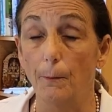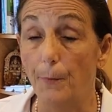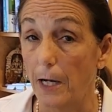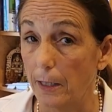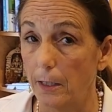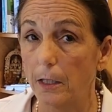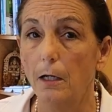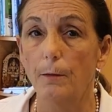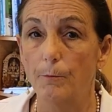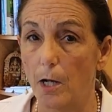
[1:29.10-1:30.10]

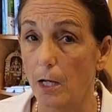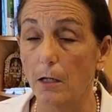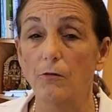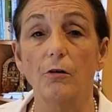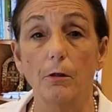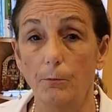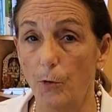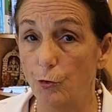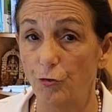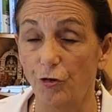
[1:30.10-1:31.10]
body, mind,
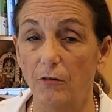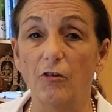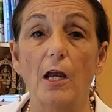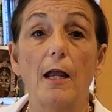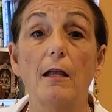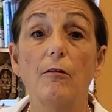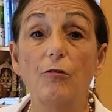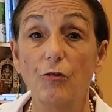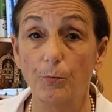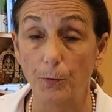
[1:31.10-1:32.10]
emotions, and
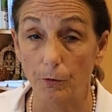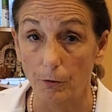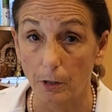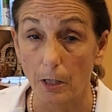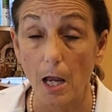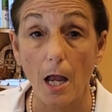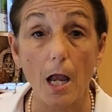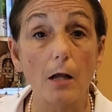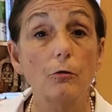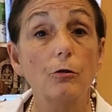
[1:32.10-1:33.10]
spirit,
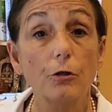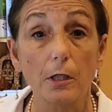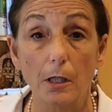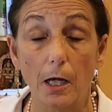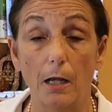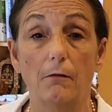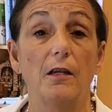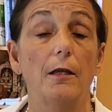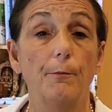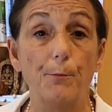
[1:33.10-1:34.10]
and looking at
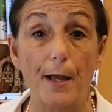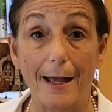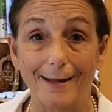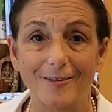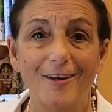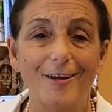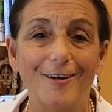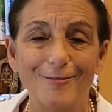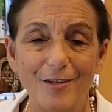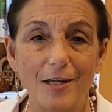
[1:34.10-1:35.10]
the impact
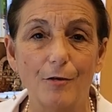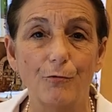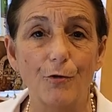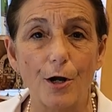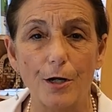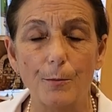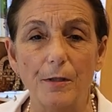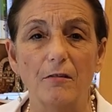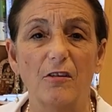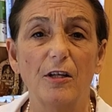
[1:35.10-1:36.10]
of the
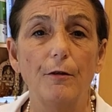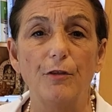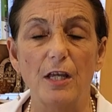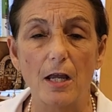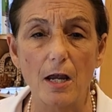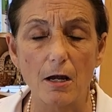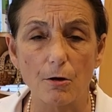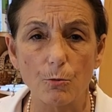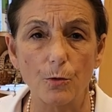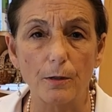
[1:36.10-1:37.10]
environment, the
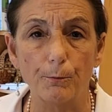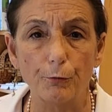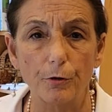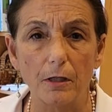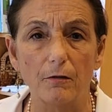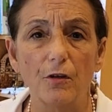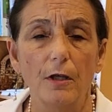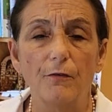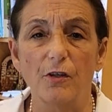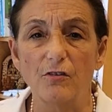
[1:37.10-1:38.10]
air we breathe,
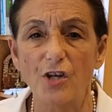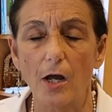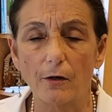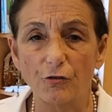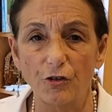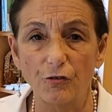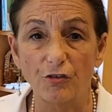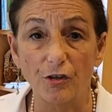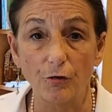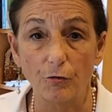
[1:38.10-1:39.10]
the
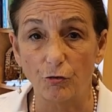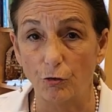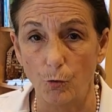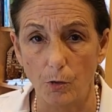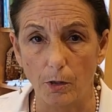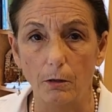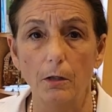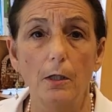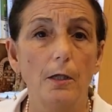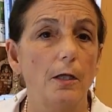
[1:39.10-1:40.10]
toxins in the soil,
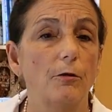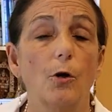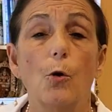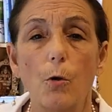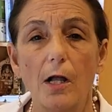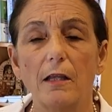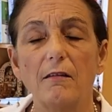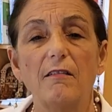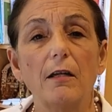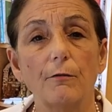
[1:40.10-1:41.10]
the
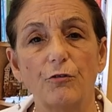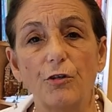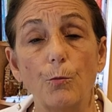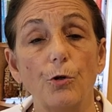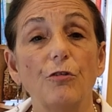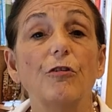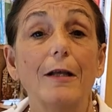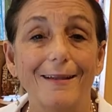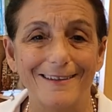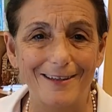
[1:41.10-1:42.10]
quality of someone's
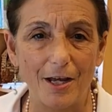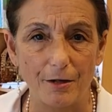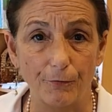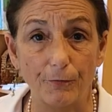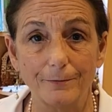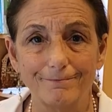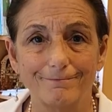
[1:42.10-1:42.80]
life.